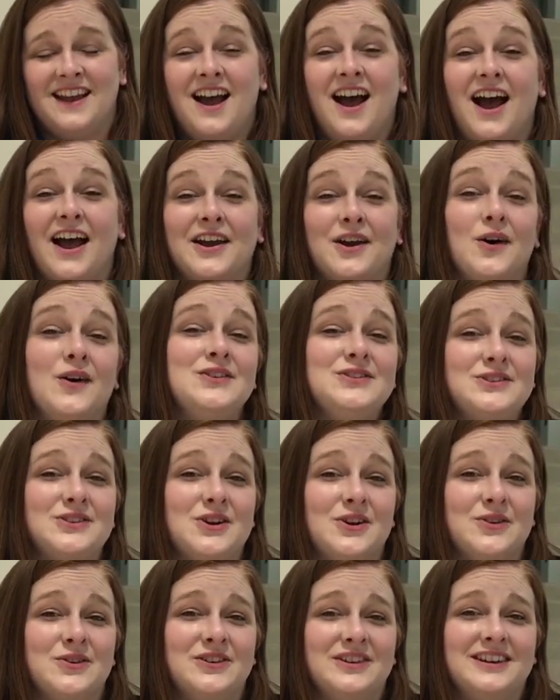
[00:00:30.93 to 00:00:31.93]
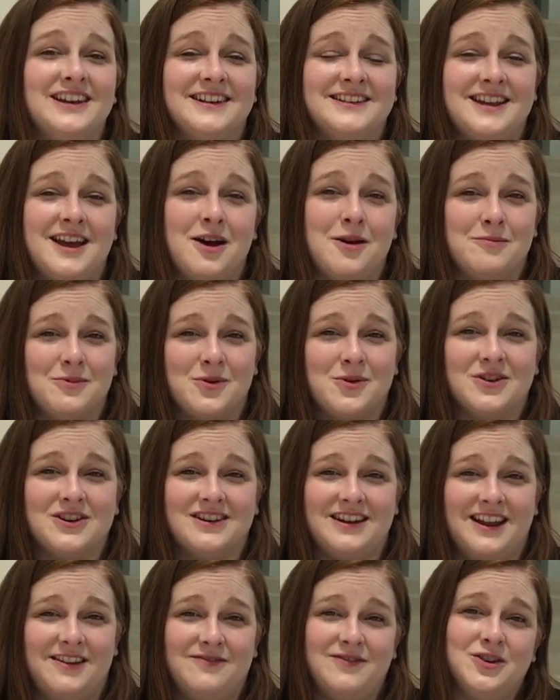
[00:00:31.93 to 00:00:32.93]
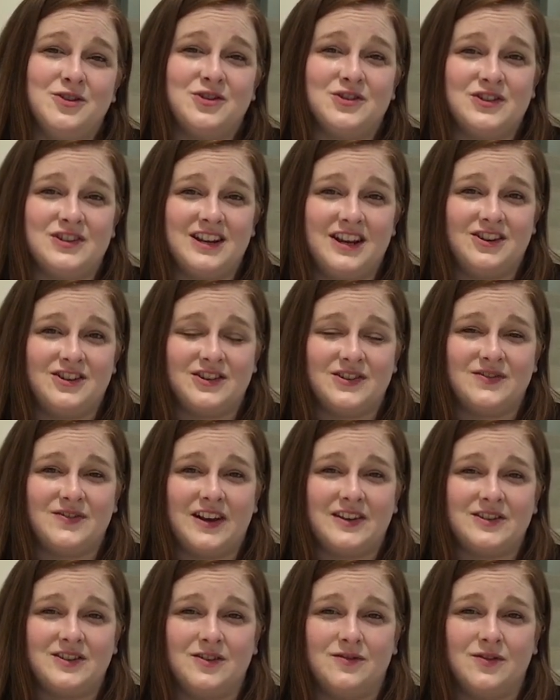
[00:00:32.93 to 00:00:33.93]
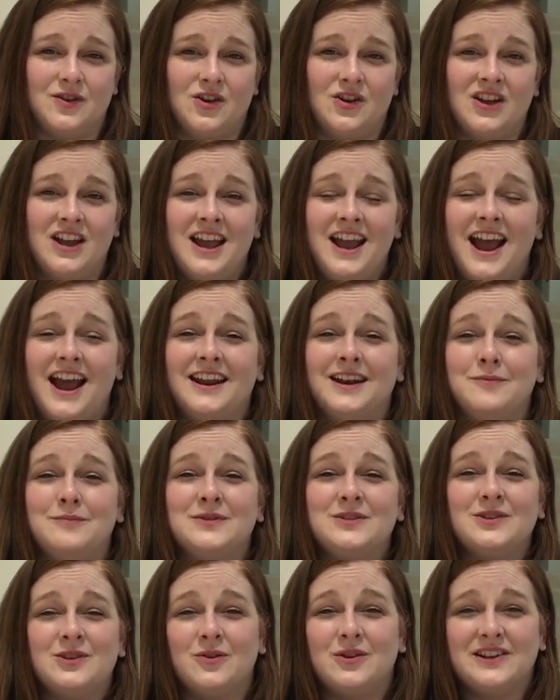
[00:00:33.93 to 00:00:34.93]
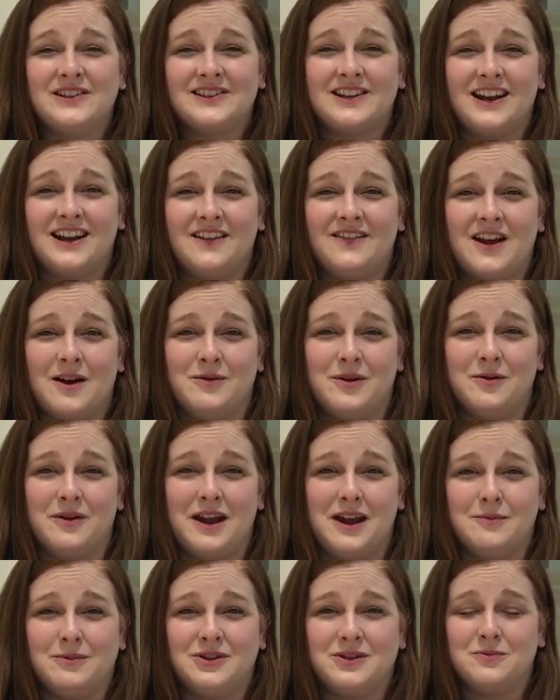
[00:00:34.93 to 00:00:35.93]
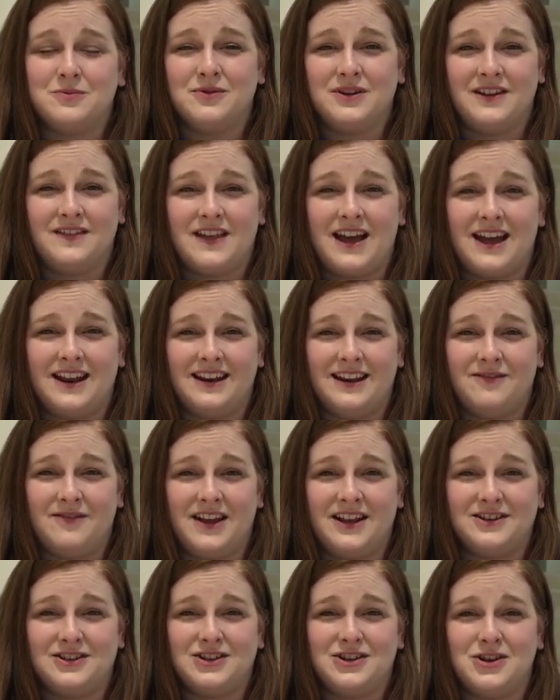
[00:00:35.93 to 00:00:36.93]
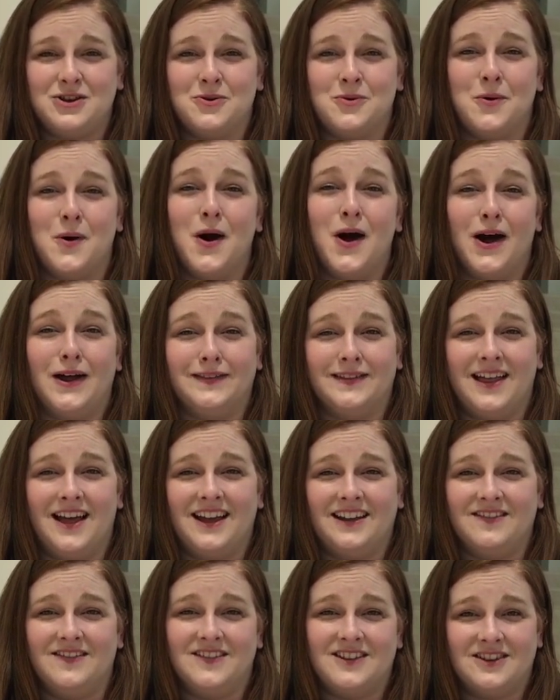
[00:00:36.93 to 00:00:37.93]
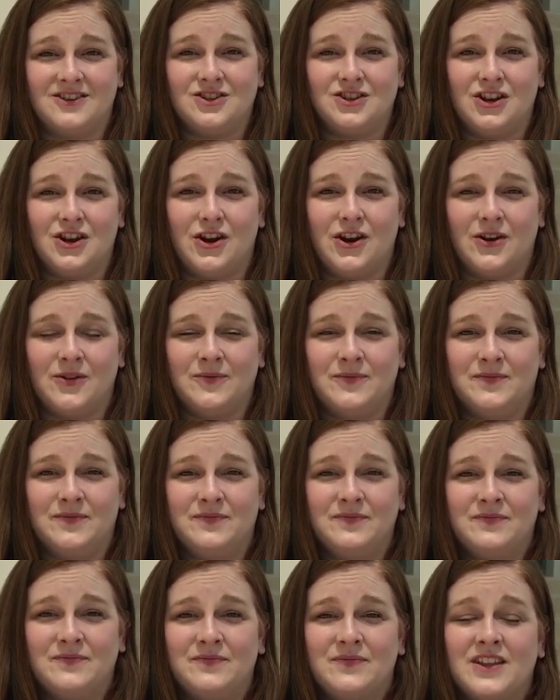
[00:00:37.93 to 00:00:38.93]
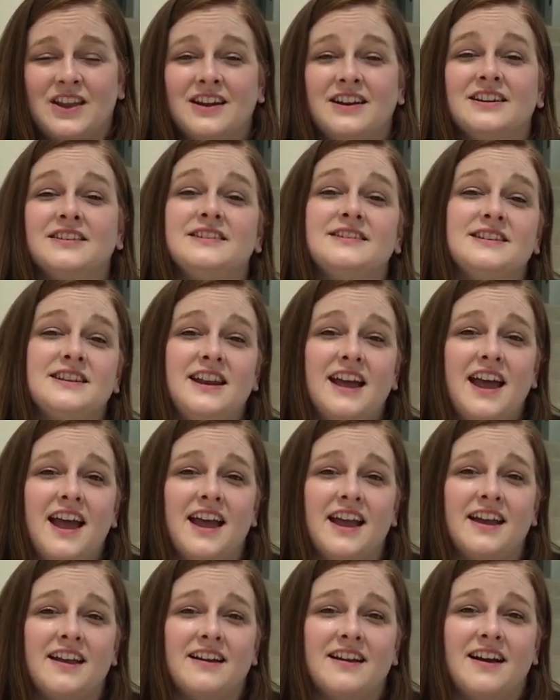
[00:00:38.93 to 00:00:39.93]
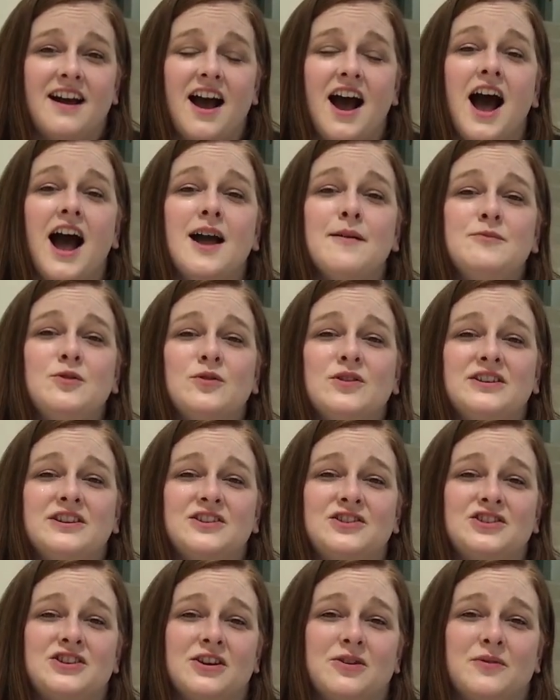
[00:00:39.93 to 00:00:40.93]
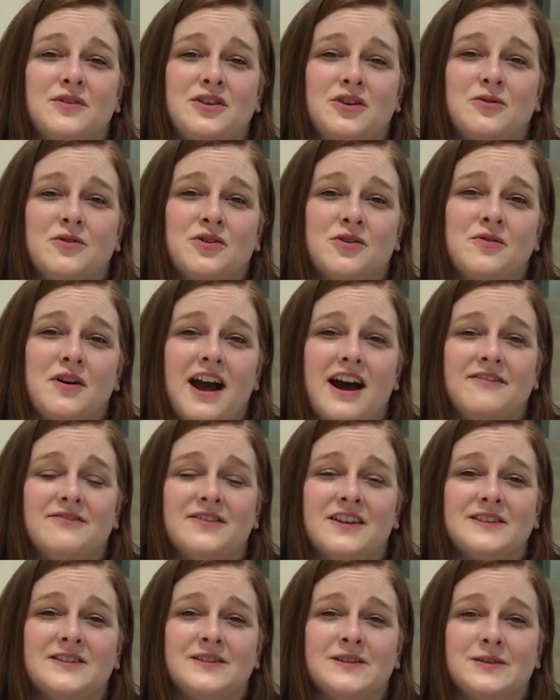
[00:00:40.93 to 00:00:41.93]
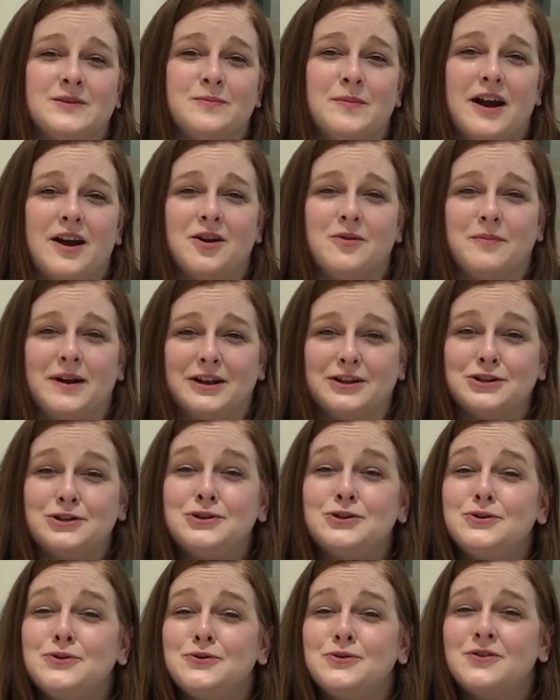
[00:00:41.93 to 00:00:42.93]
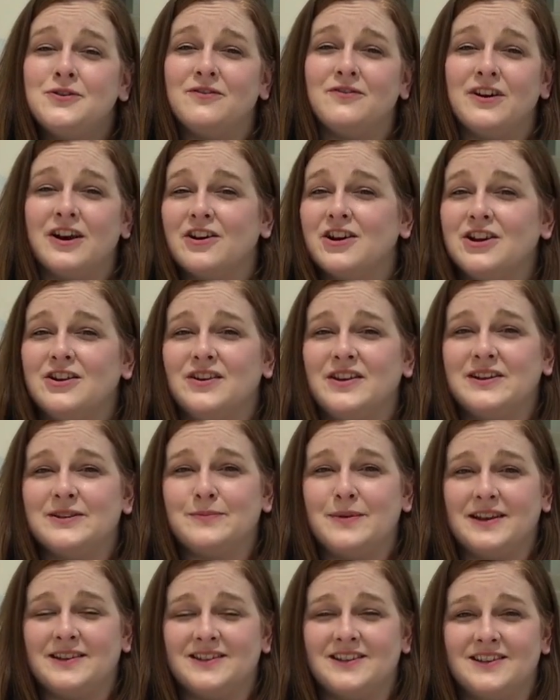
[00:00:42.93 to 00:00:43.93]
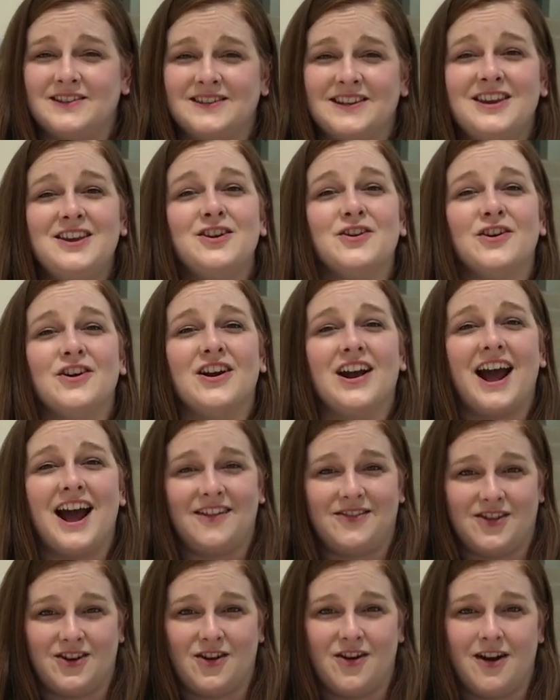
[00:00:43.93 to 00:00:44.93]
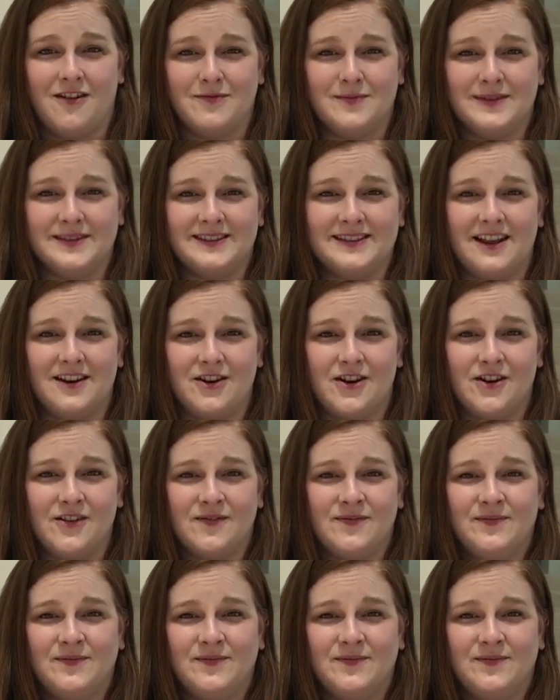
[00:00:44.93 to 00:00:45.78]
I also get to help coordinate Future Stages Festival, and I'm so excited that we were able to bring that event to you online this year. Today, I'm going to share with you a craft that's inspired by two very unique spaces here at the Kauffman Center.